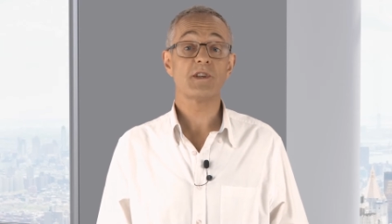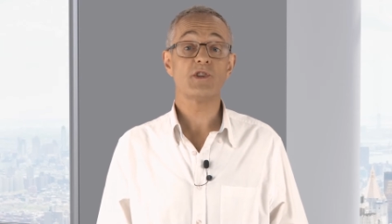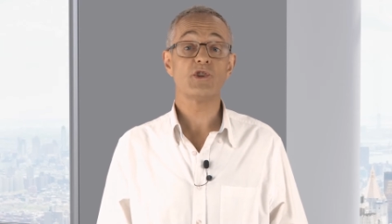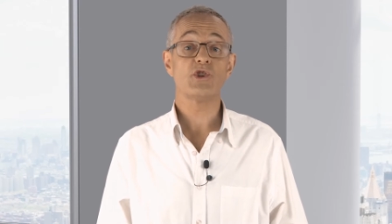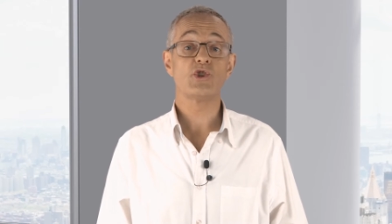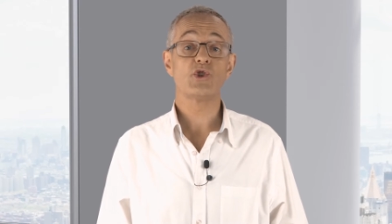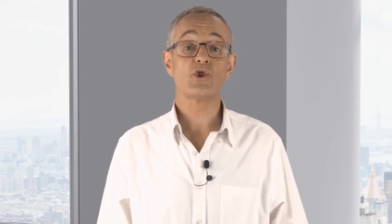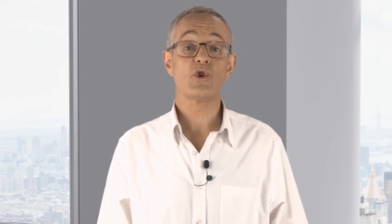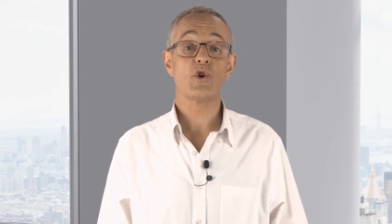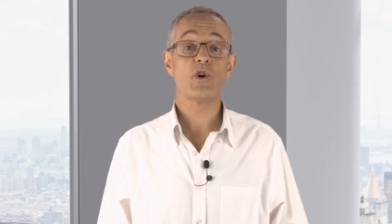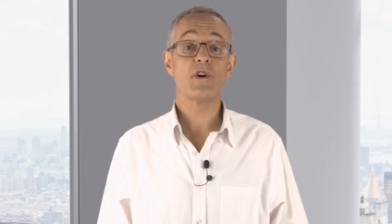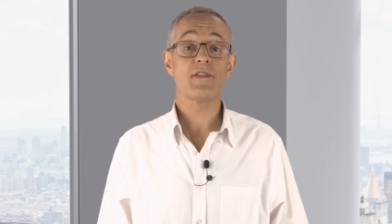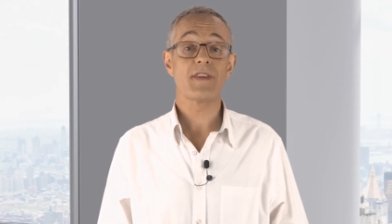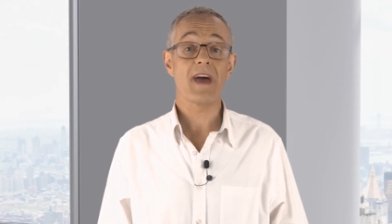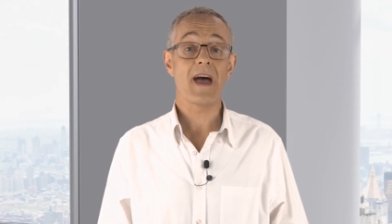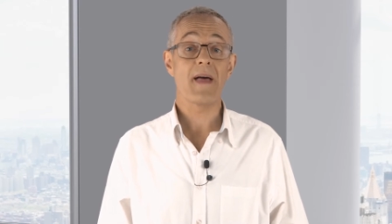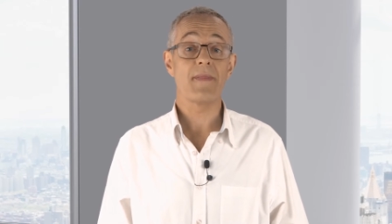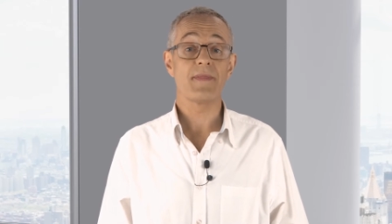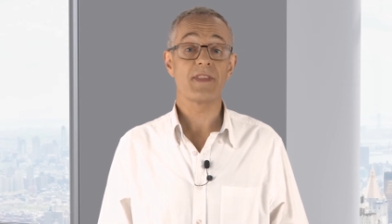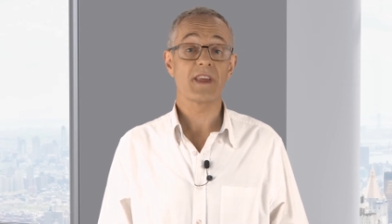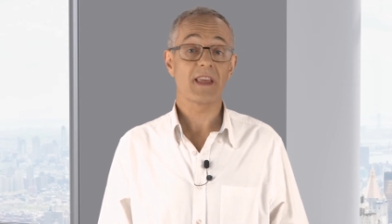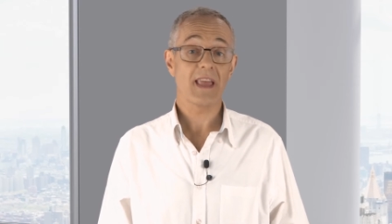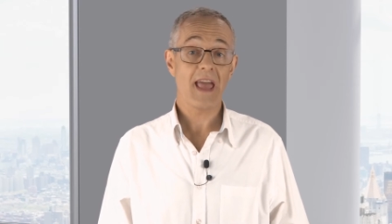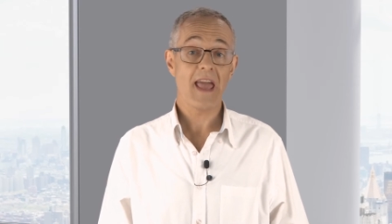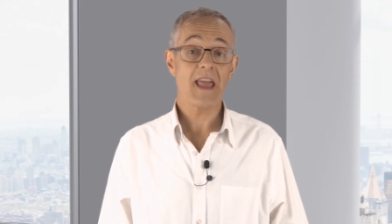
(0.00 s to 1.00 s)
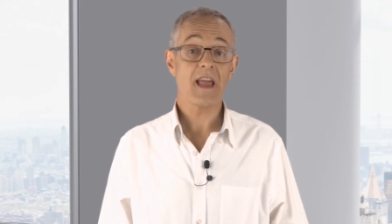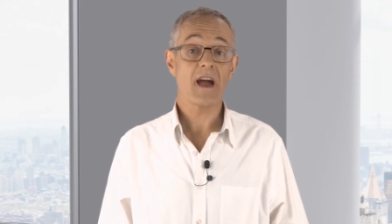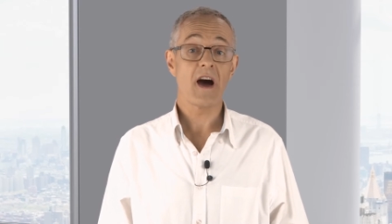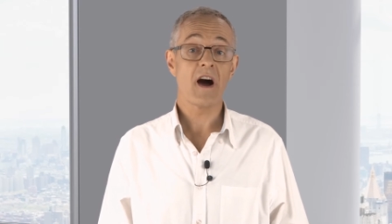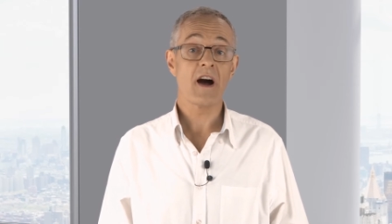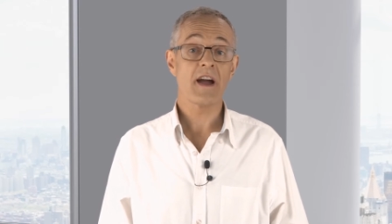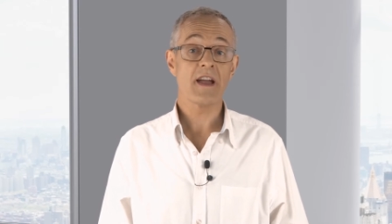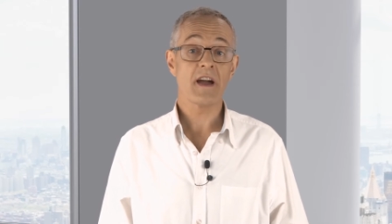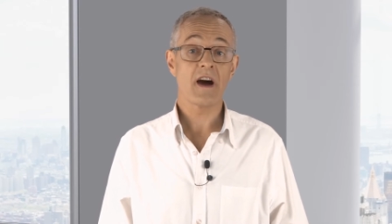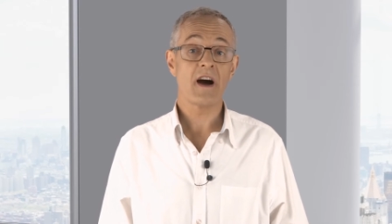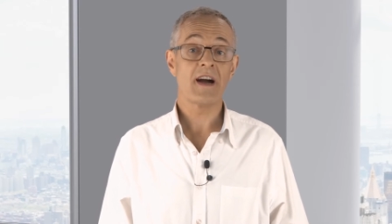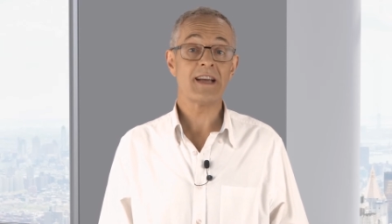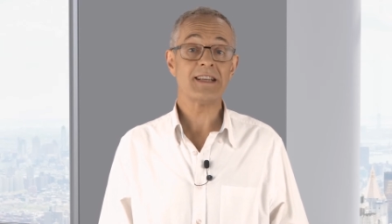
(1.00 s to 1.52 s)
ensure that the
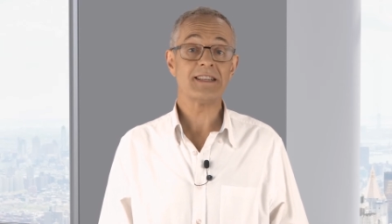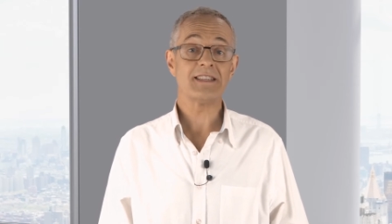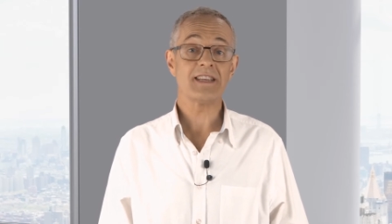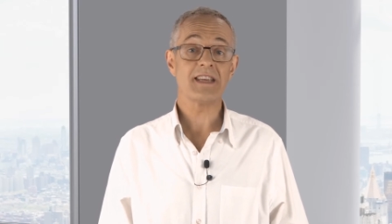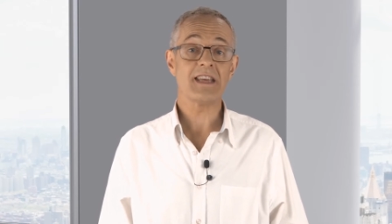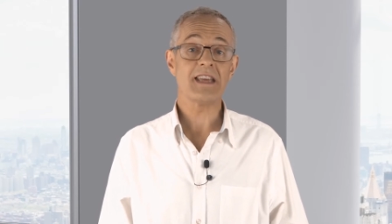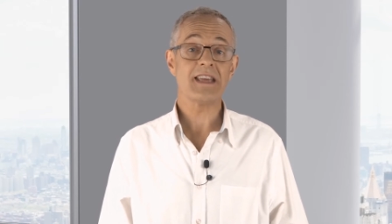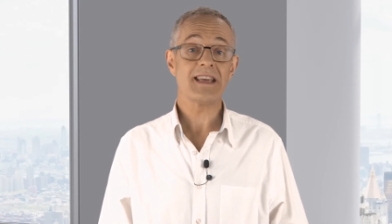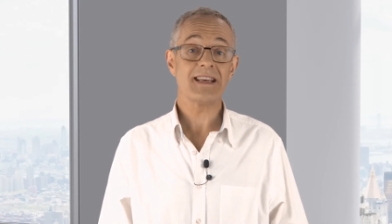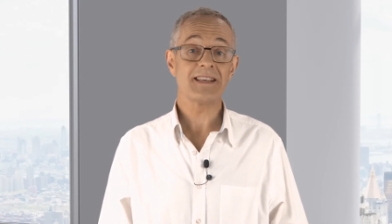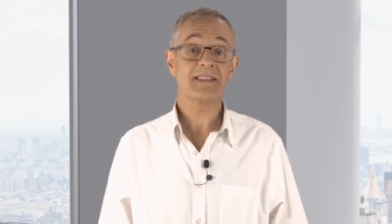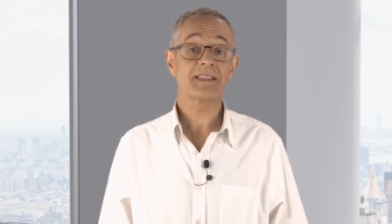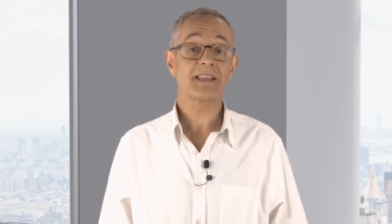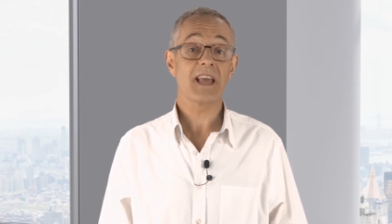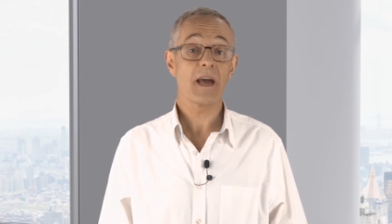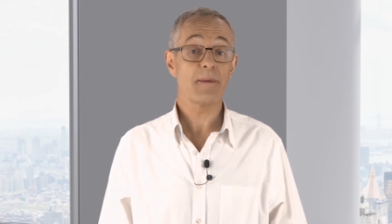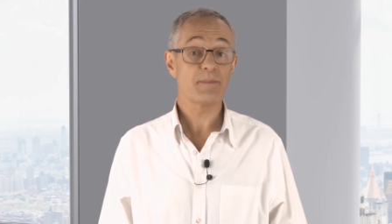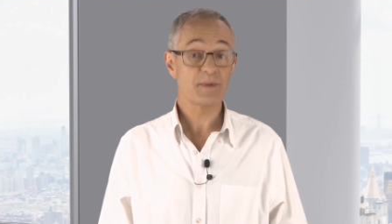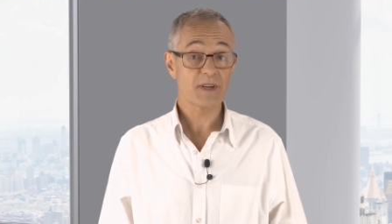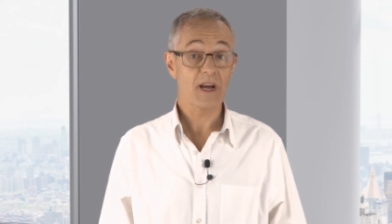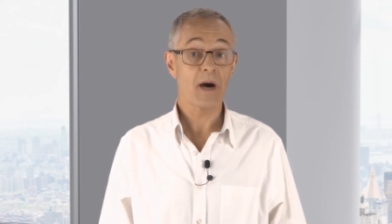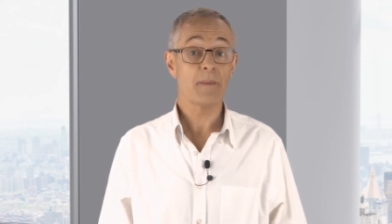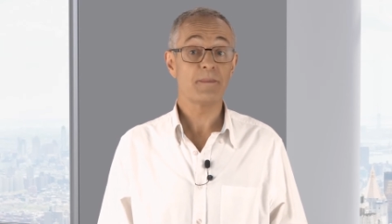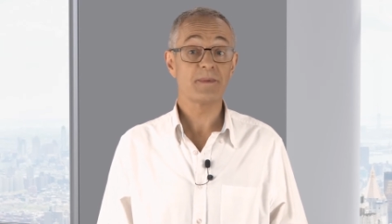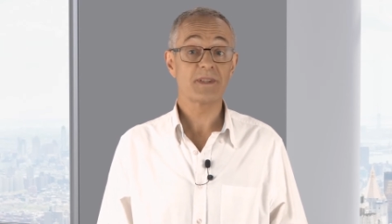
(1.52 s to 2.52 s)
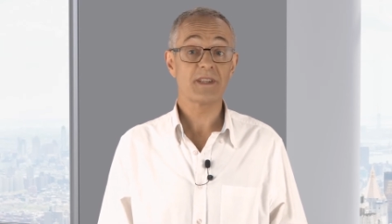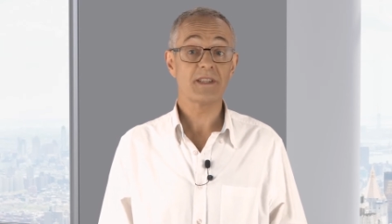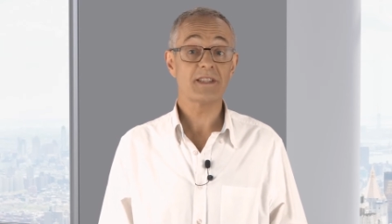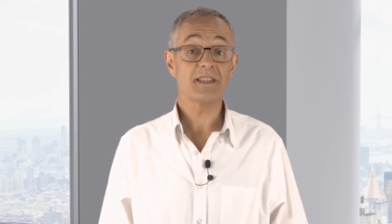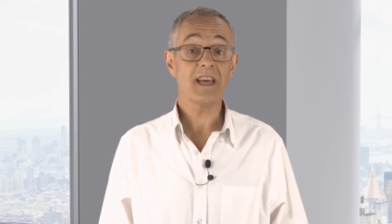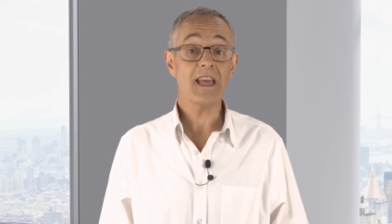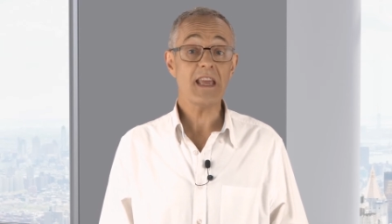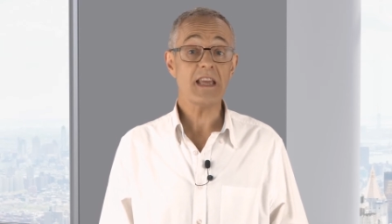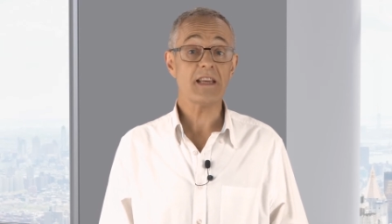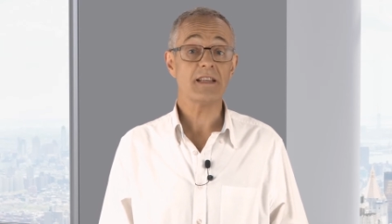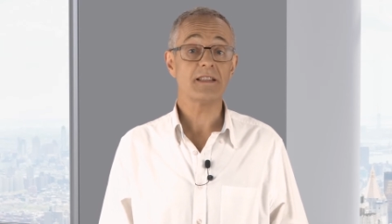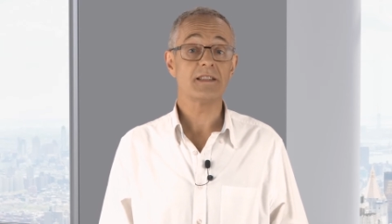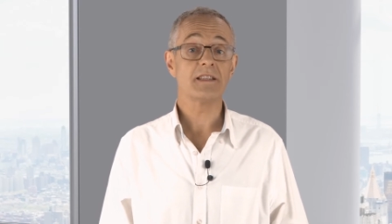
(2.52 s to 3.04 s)
KIID is kept up to
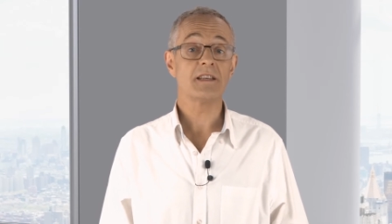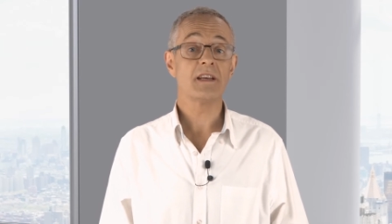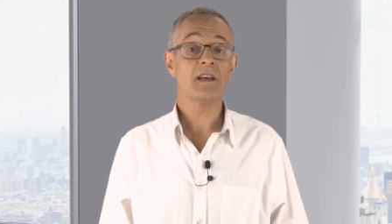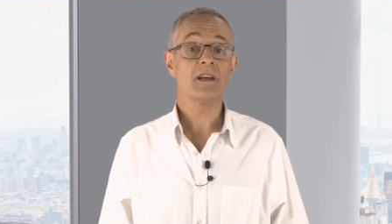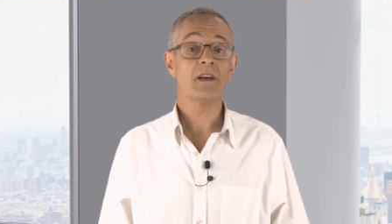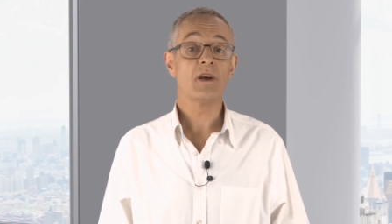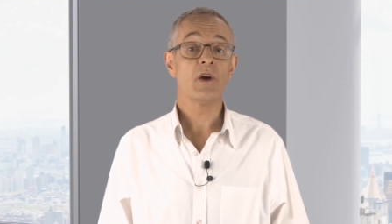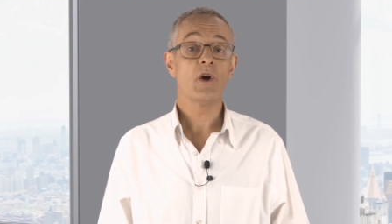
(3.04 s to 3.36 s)
date,